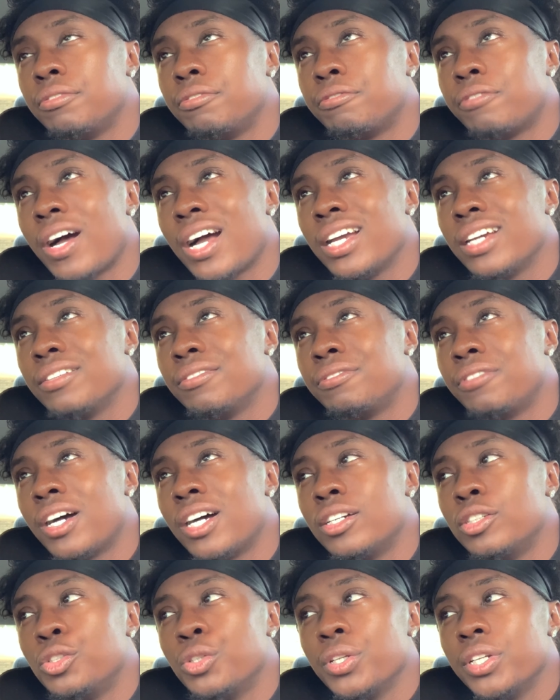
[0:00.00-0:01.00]

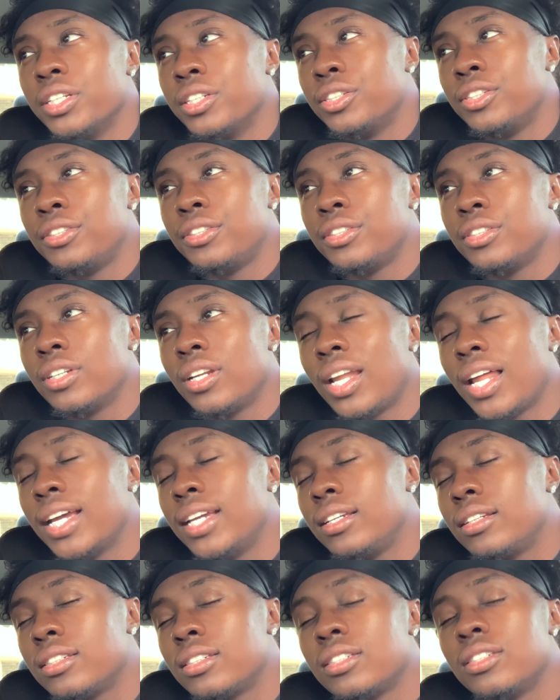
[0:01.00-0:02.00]
500 ish
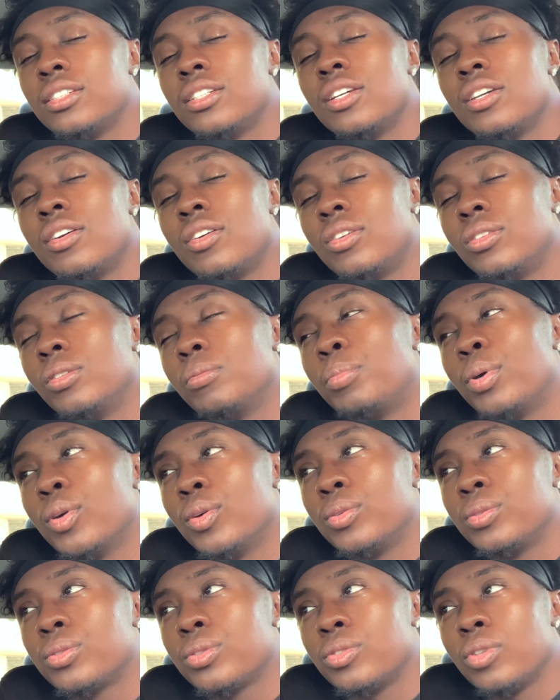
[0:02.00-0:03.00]
likes on a
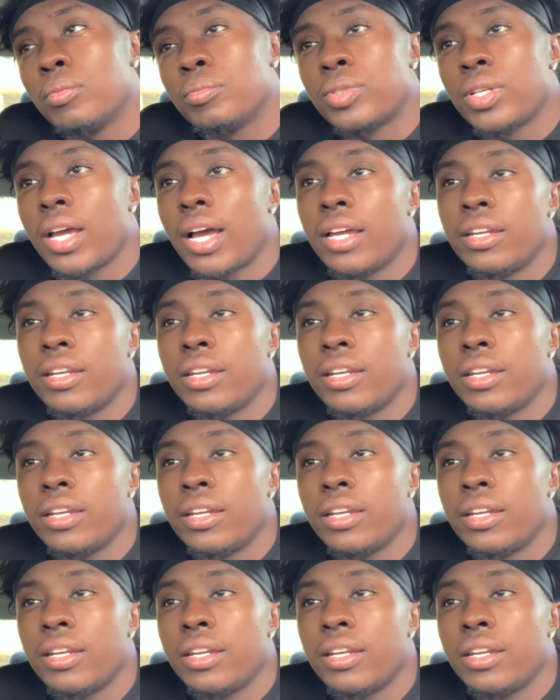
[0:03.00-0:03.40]
post. You know what I'm saying?